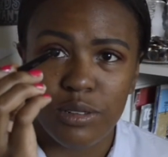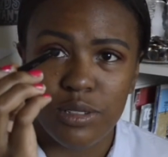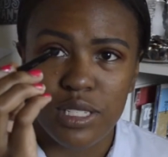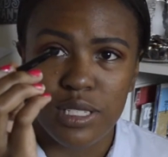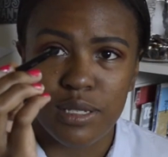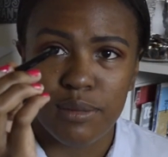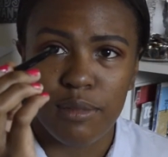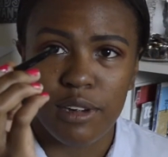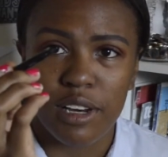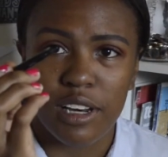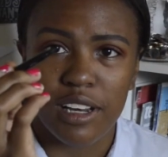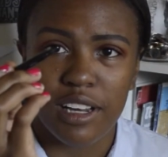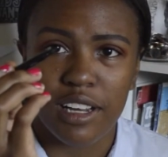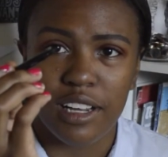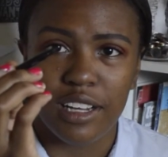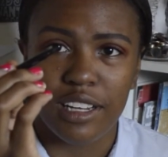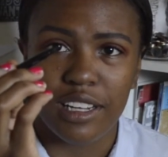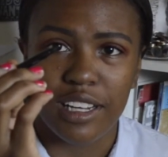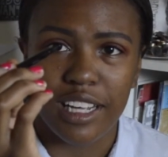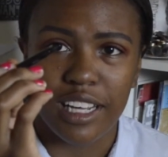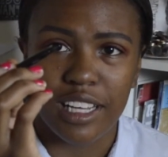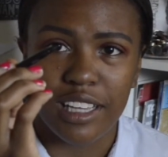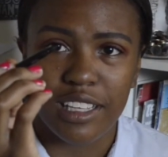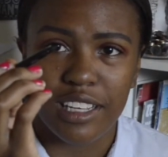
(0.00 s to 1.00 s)
small.
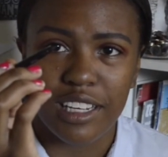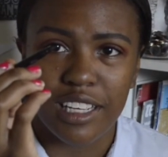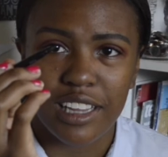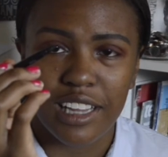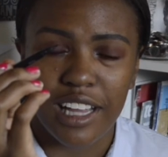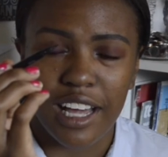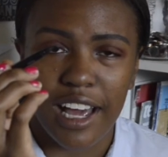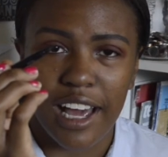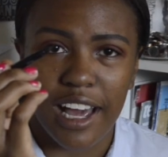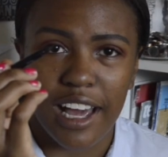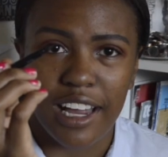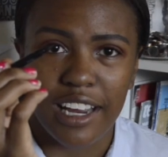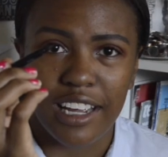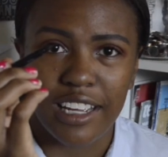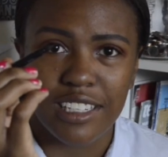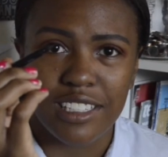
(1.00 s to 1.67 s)
Like, look at that.